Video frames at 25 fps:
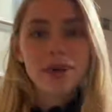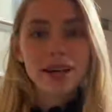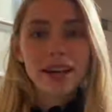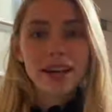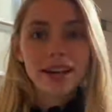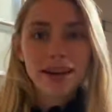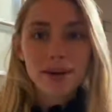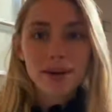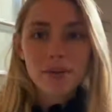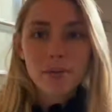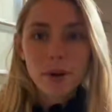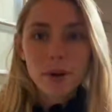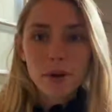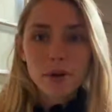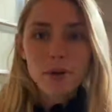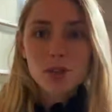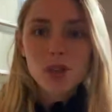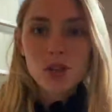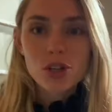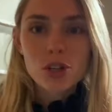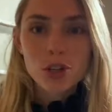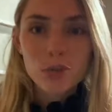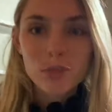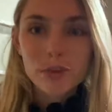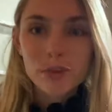banana
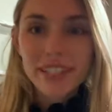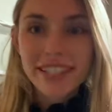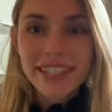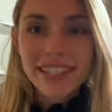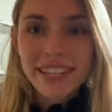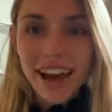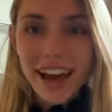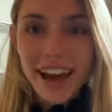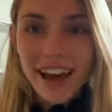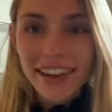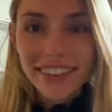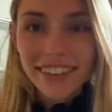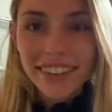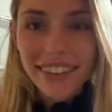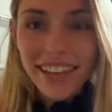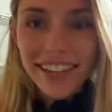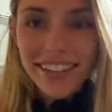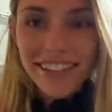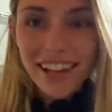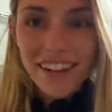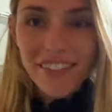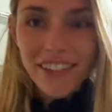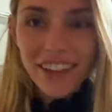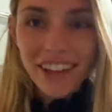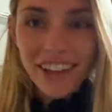boats should be done.
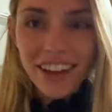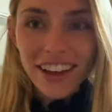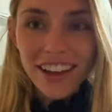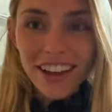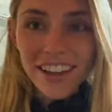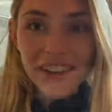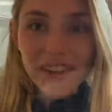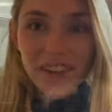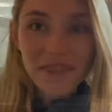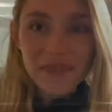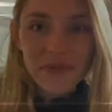Let's have a look.